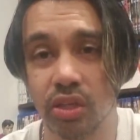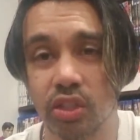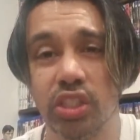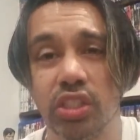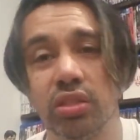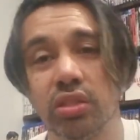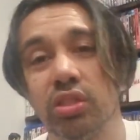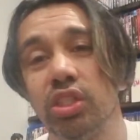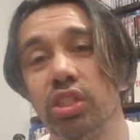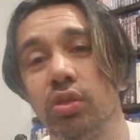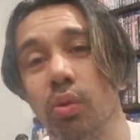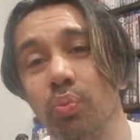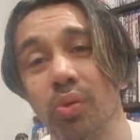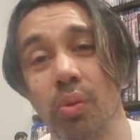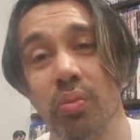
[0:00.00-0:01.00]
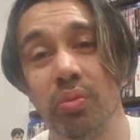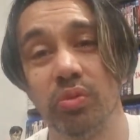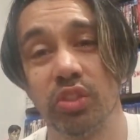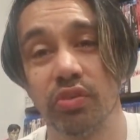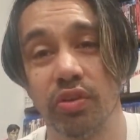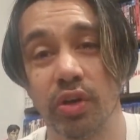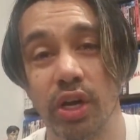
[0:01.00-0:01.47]
She's got
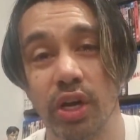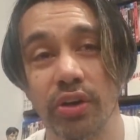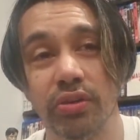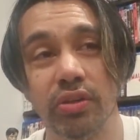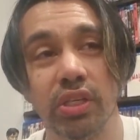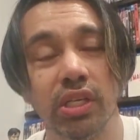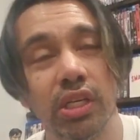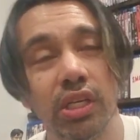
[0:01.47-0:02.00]
problems of her own.